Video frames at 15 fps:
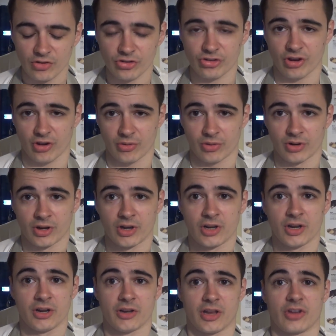So,
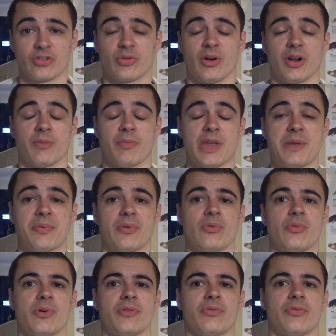that's why
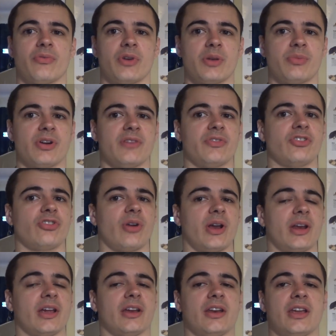people with rebreather
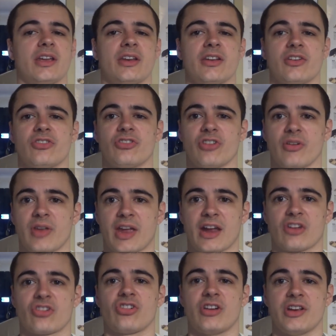training are needed, so they
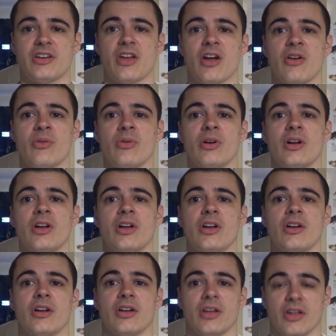actually know,
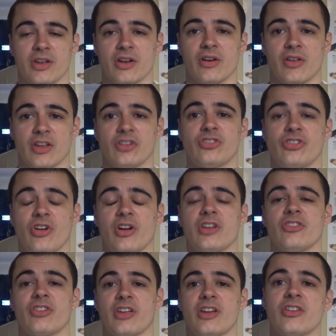you know, there's
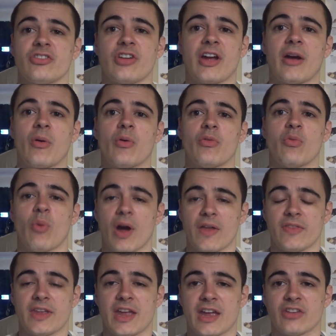signs they can tell of
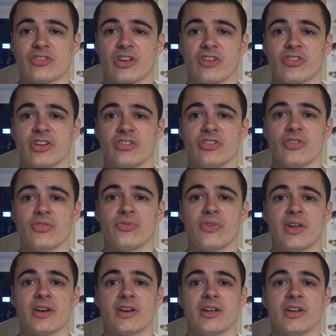when the air's getting too
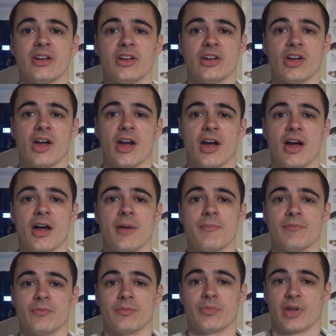thin,
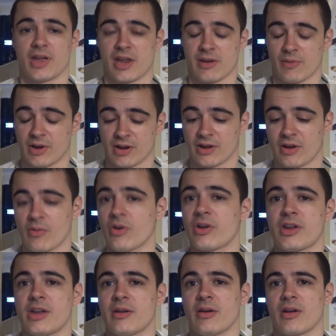um, but anyway, like I
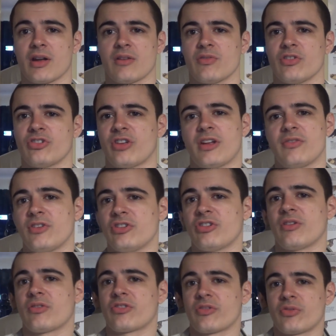won't keep going over the safety
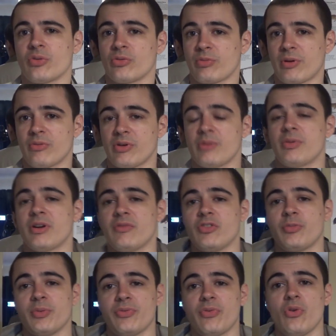stuff because I've talked about
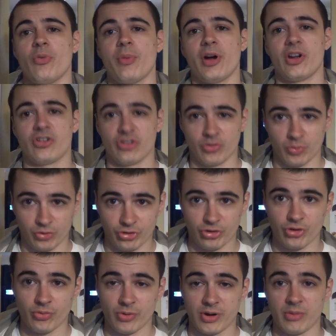rebreathers before, but I just
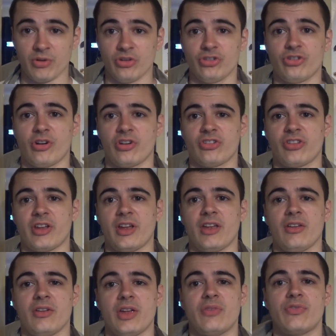do really want to stress
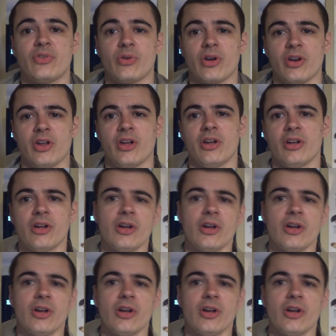that if you're going to